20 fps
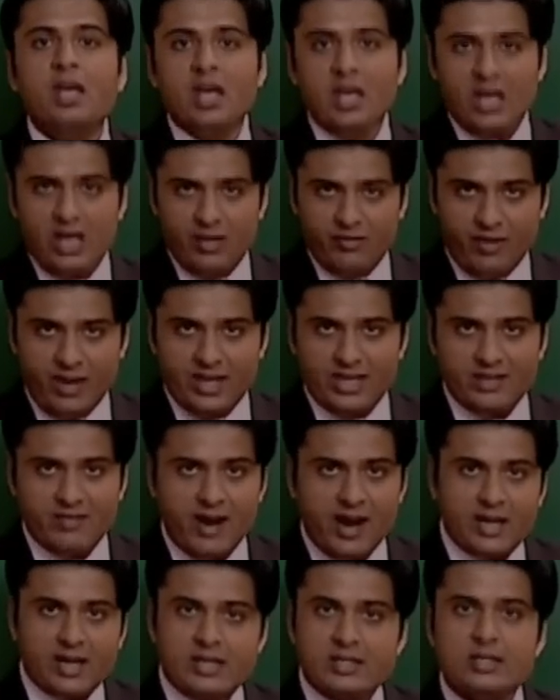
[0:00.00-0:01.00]
If I
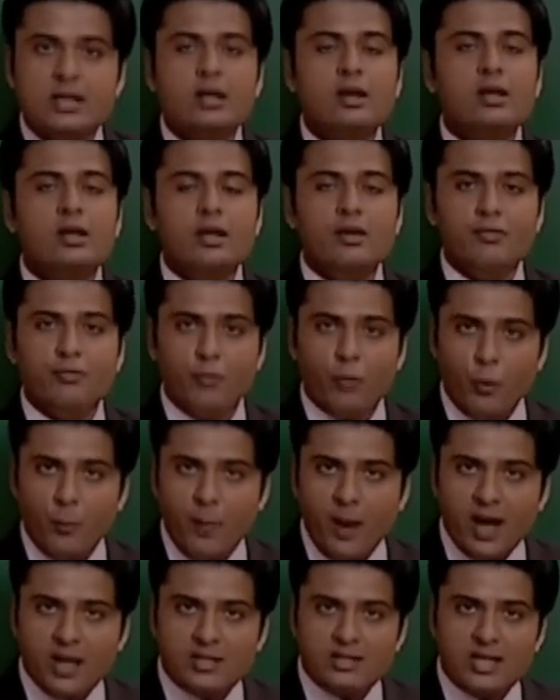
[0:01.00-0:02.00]
divide a circle in four
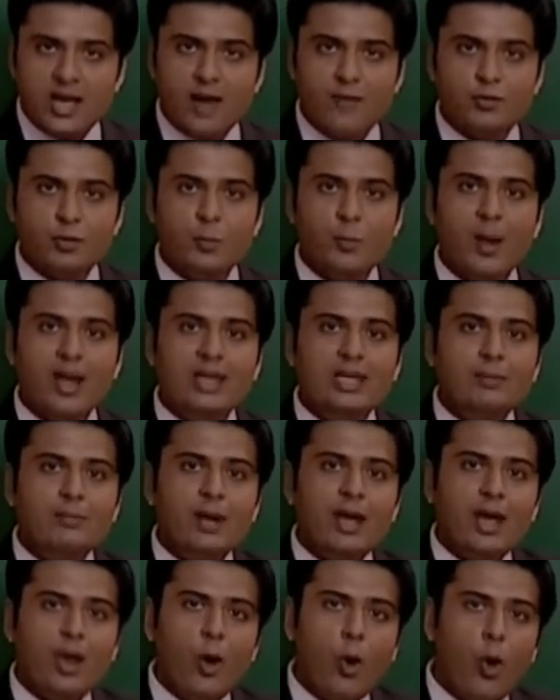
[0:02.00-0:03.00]
parts, I have to
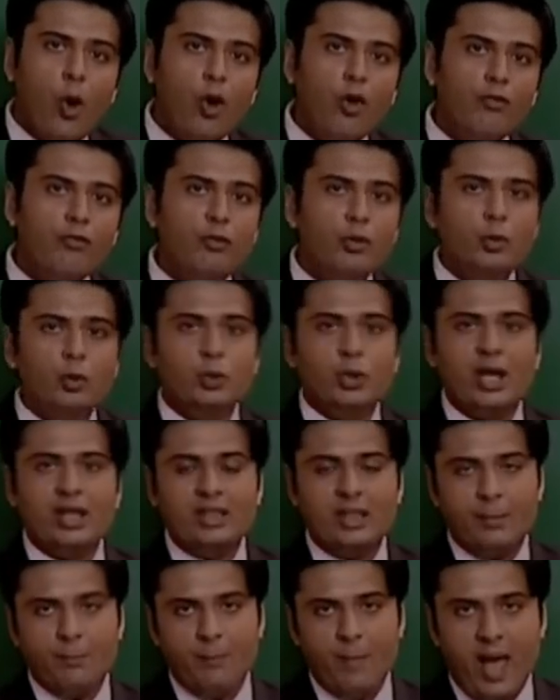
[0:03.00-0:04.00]
multiply all four to
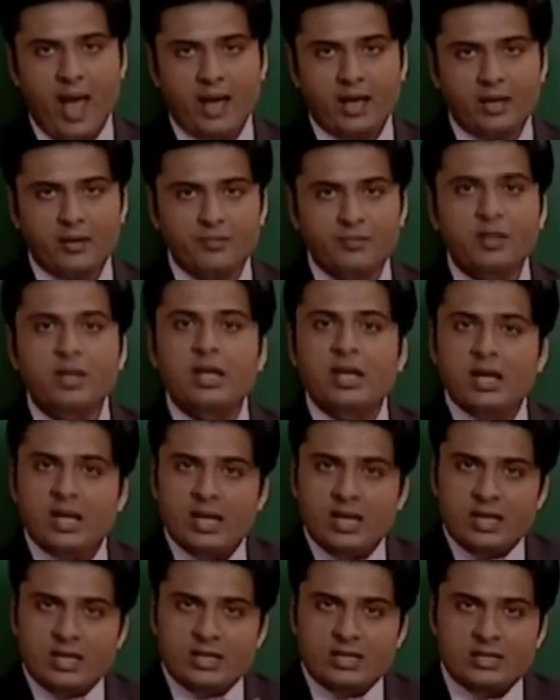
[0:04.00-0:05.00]
get them back.
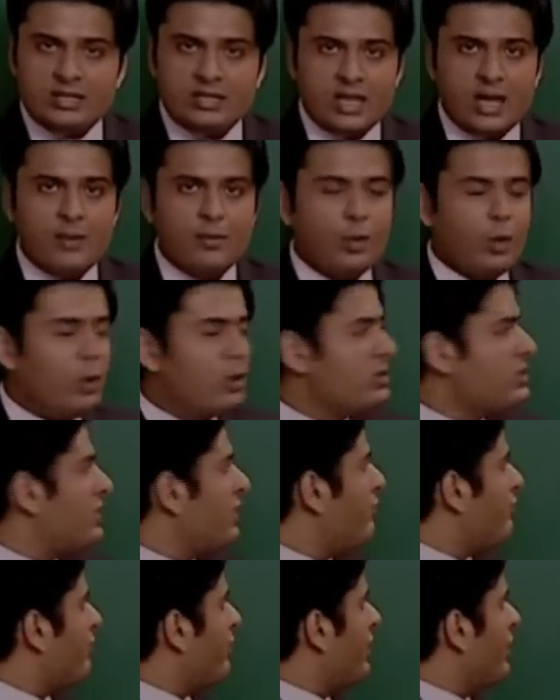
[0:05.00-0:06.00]
Same
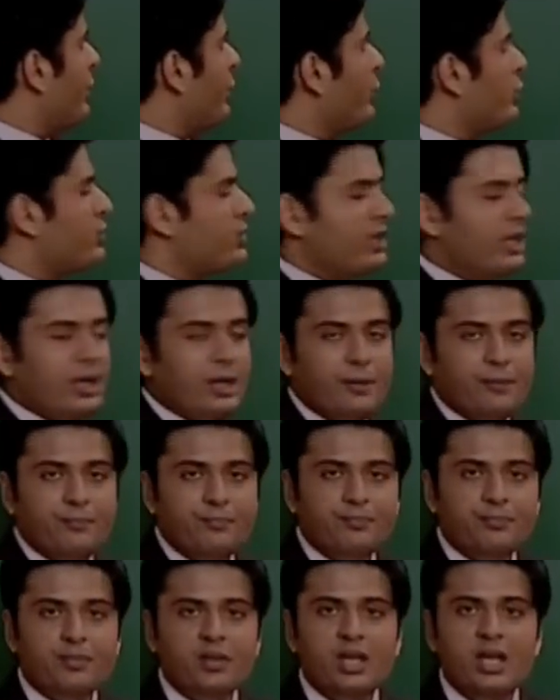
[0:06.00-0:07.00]
concept we'll use here.
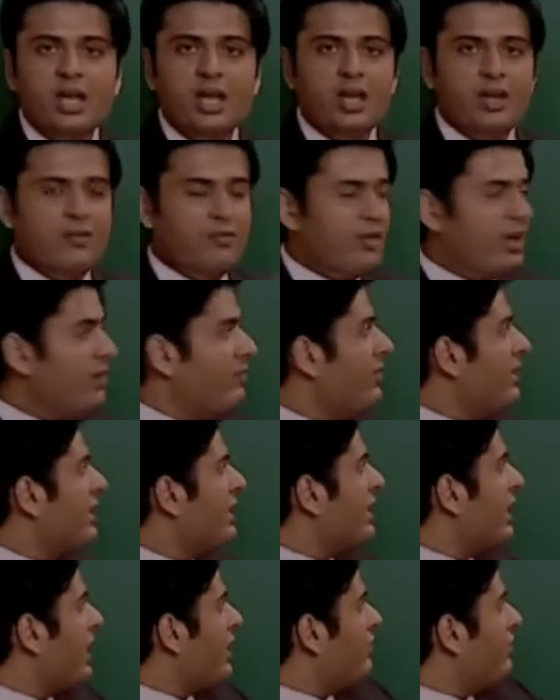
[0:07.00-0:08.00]
We will
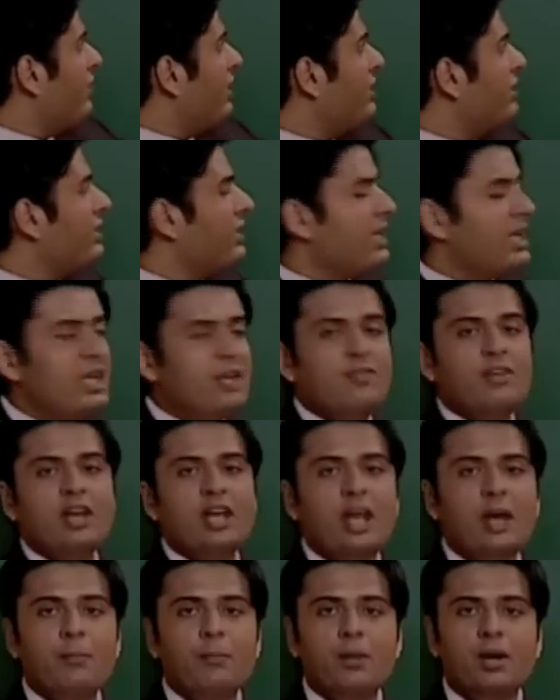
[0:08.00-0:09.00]
convert the even
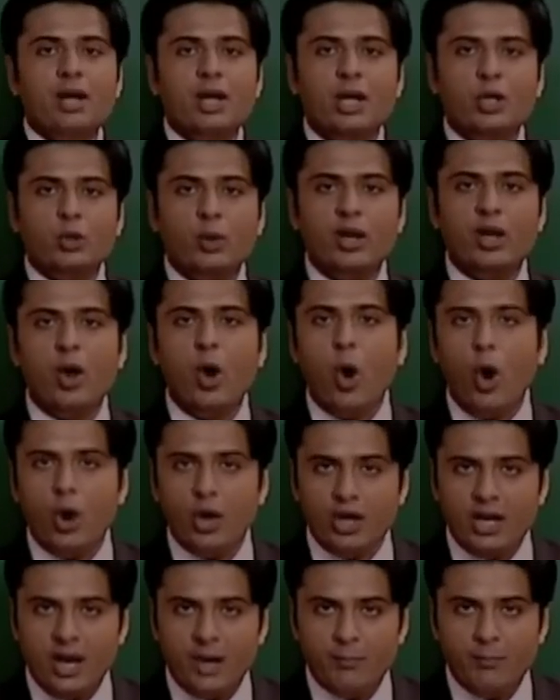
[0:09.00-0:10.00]
number into an
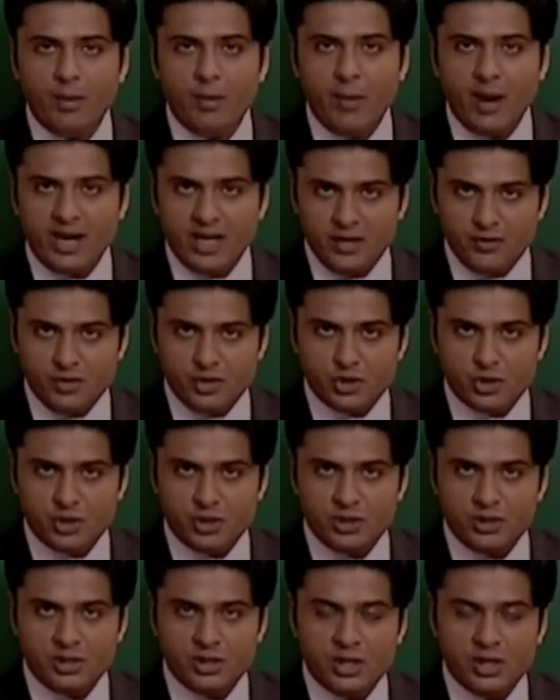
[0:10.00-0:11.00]
odd number by division,